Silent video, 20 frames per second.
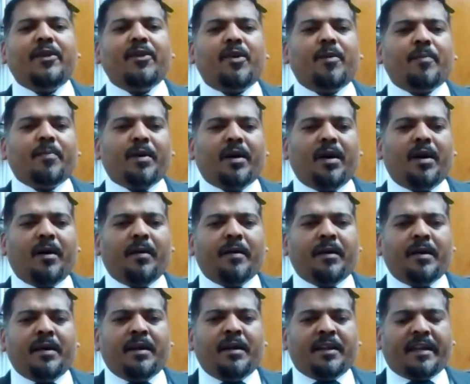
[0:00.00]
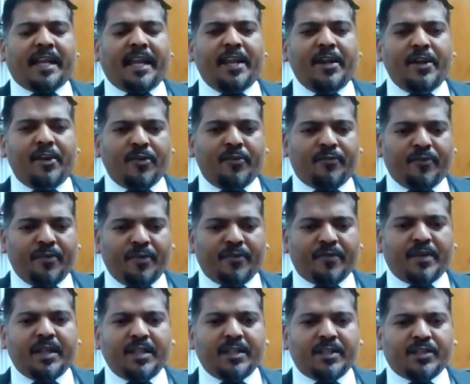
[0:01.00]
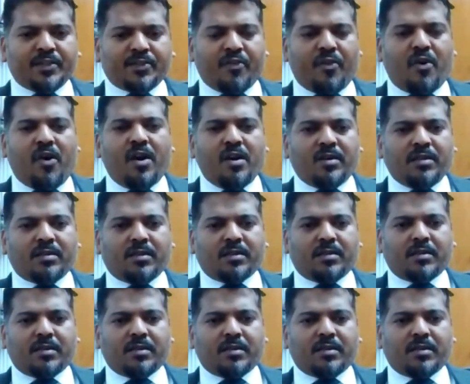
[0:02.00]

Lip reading: 10 to 15 strong,